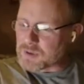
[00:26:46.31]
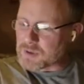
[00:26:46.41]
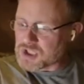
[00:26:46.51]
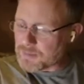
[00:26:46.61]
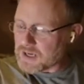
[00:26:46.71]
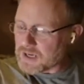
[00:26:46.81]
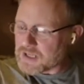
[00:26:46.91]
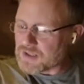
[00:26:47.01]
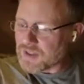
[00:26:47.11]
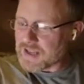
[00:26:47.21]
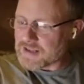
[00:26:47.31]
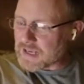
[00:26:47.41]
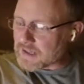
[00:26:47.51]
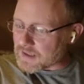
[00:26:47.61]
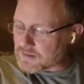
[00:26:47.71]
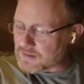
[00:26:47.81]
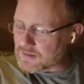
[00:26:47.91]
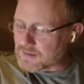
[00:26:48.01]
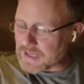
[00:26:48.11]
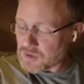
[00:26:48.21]
But shipping needs that data,
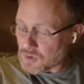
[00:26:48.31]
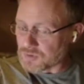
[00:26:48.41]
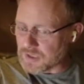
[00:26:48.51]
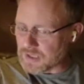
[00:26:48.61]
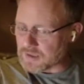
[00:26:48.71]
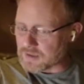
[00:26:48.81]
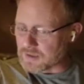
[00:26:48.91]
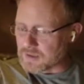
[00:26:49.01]
that user data.